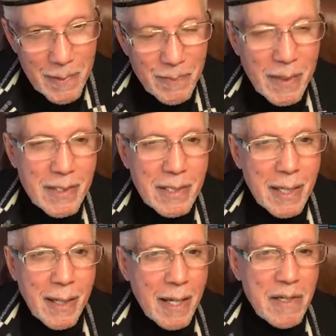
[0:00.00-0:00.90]
He
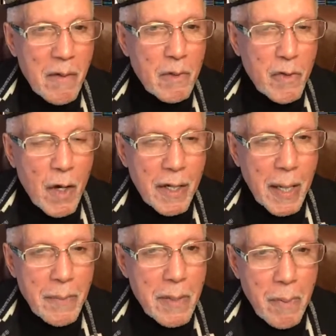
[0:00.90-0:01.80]
said, I never thought
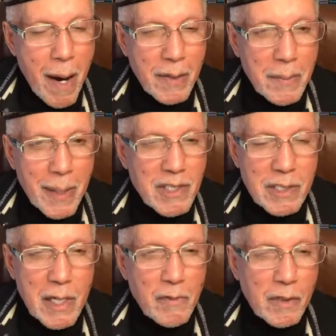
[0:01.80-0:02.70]
I'd be proud of my
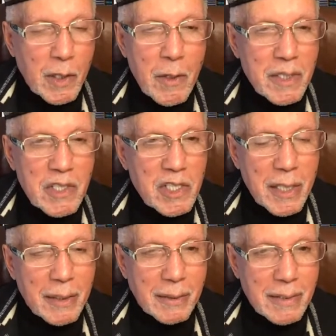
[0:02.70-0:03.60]
son for going to
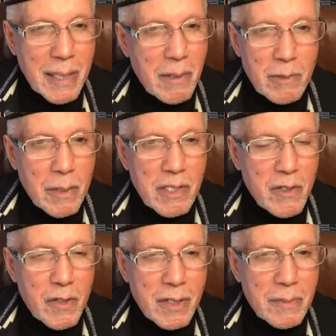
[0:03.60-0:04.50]
jail, because that was one of the
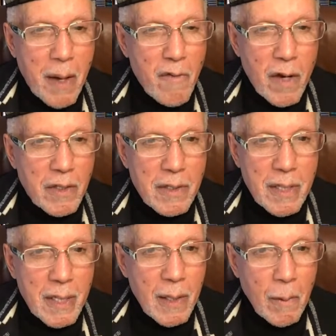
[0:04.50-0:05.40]
things my father
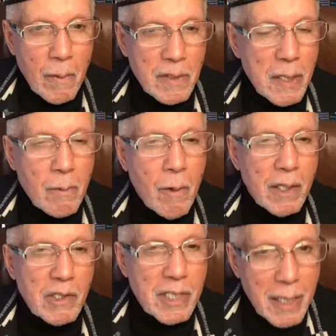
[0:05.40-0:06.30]
didn't want
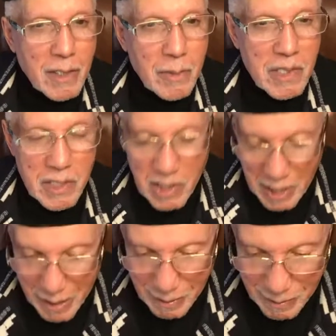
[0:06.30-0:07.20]
to touch, was a
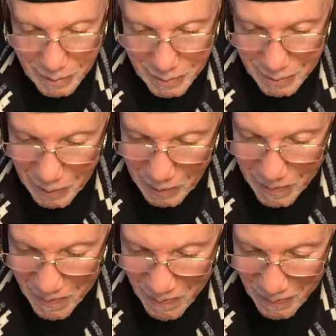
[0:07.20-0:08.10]
jail, you know?
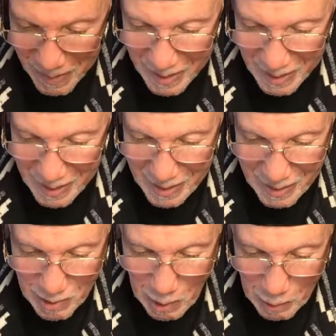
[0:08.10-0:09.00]

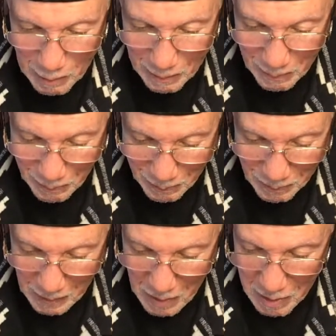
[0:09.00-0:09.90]
So
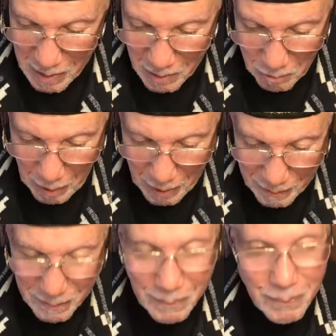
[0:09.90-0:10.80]
this is what
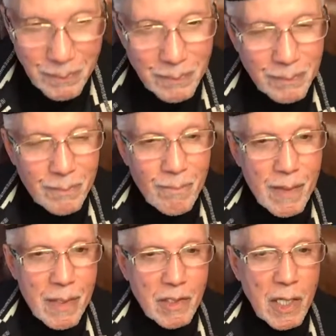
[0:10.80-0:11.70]

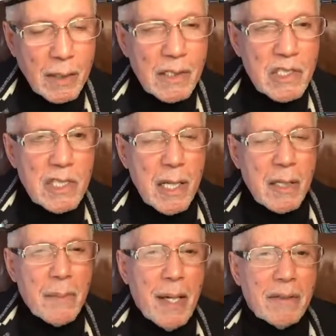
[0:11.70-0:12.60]
Douglass said
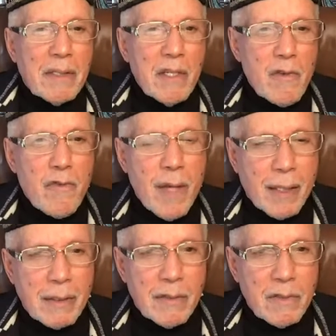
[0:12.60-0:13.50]
about the
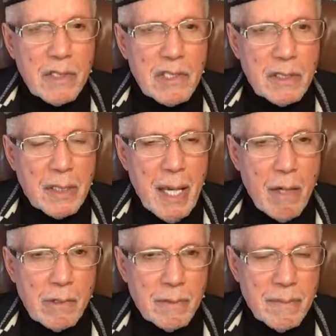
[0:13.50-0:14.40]
effect of this encounter.